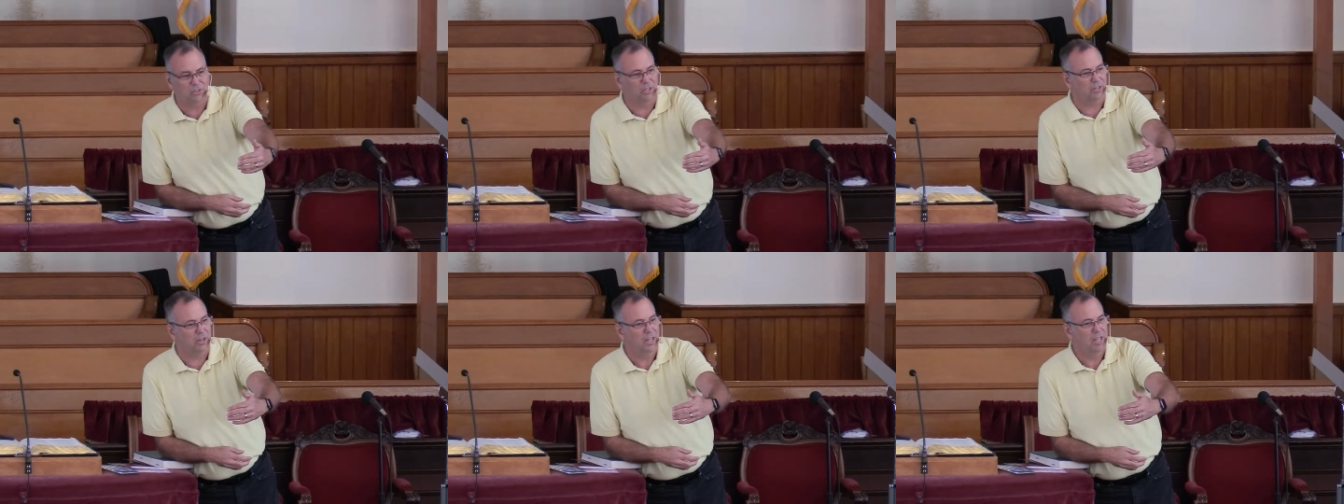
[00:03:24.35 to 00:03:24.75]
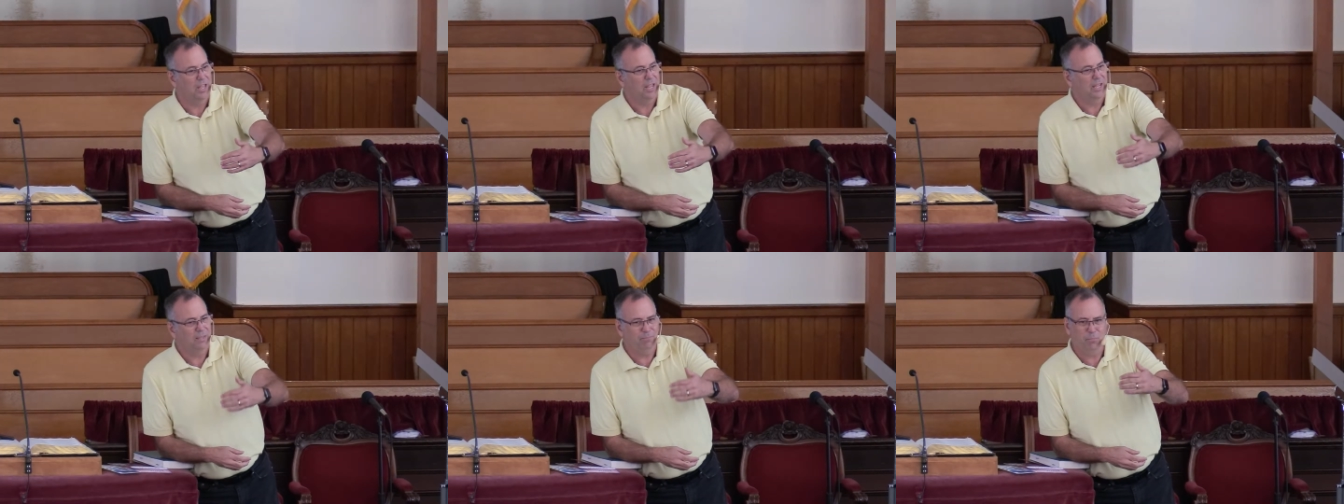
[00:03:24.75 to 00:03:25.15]
And,
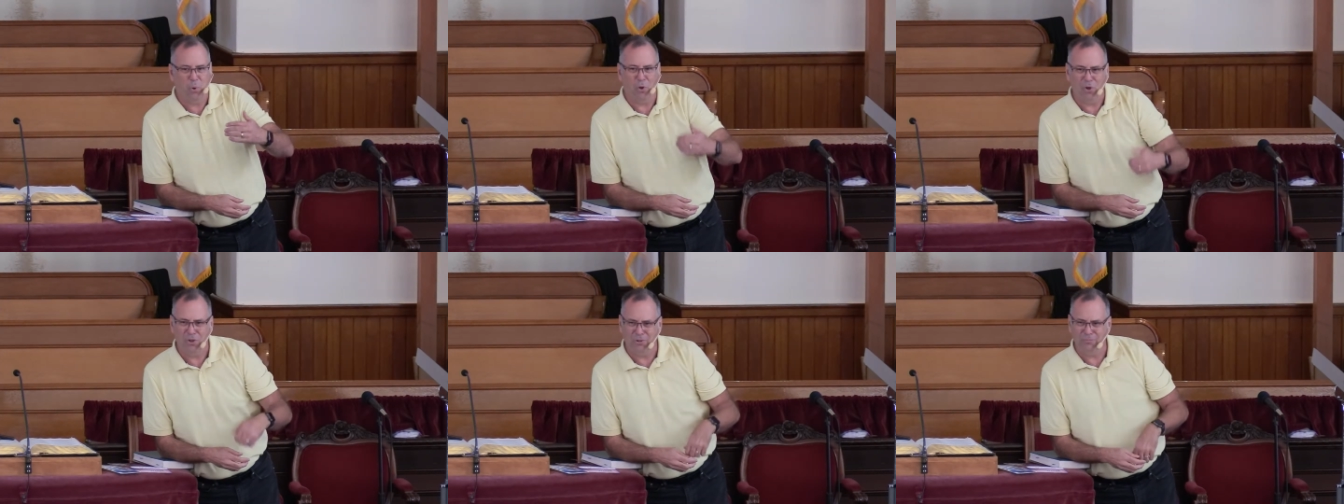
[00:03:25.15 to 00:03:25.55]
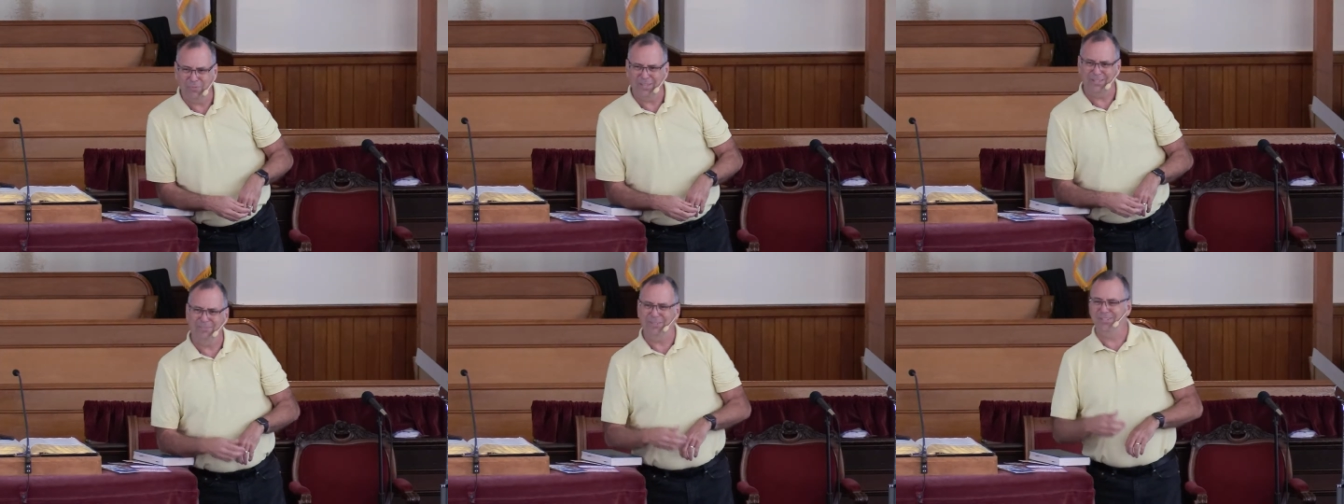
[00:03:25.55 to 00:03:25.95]
and Paul
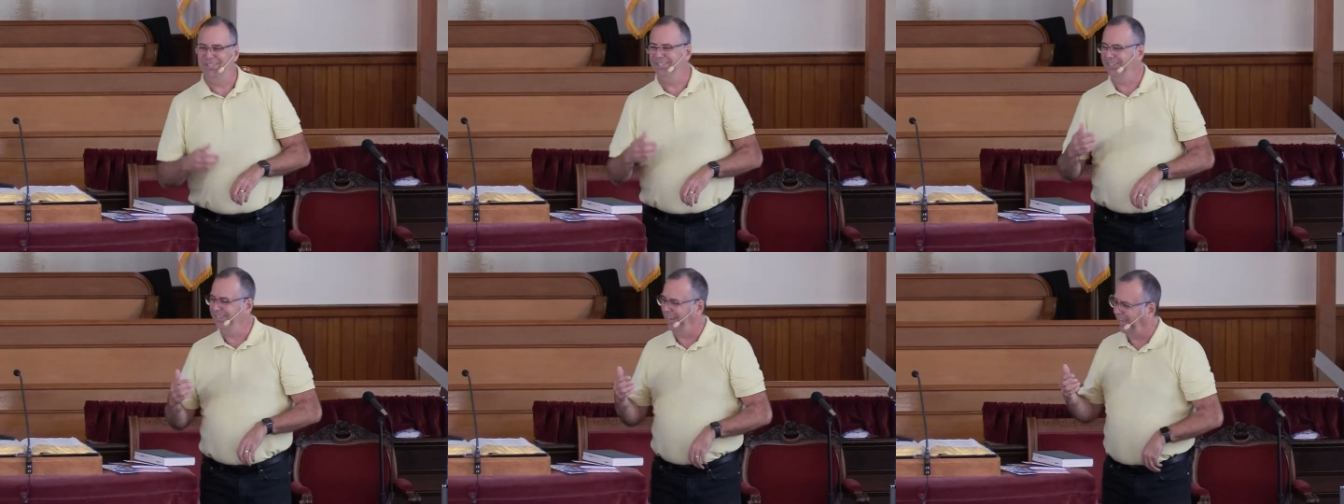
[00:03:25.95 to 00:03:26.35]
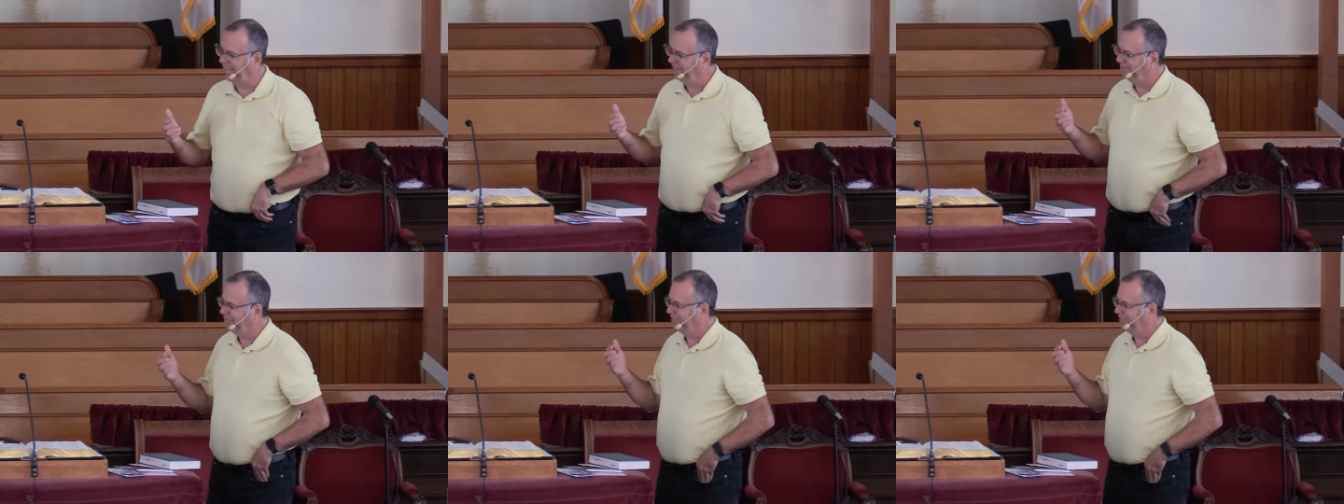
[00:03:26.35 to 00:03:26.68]
maybe didn't have